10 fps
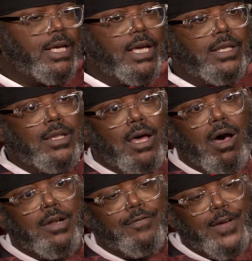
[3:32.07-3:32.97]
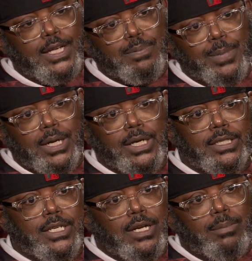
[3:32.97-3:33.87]
And on Facebook,
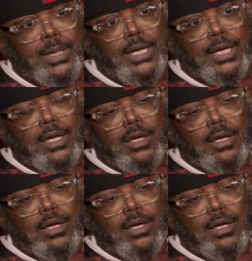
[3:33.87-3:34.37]
it's going to be